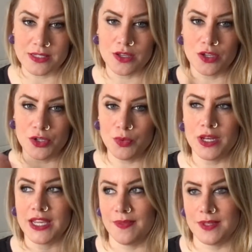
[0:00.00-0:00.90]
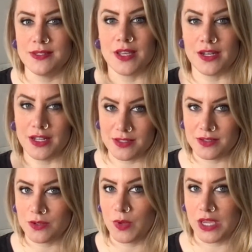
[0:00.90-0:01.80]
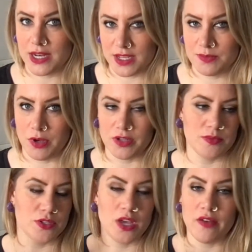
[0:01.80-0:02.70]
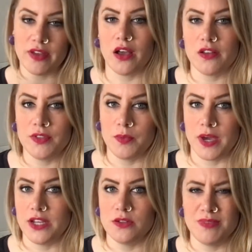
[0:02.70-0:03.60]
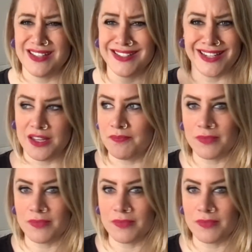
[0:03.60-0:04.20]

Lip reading: So you do want to get this done as quickly as possible, to have it out of the way, to basically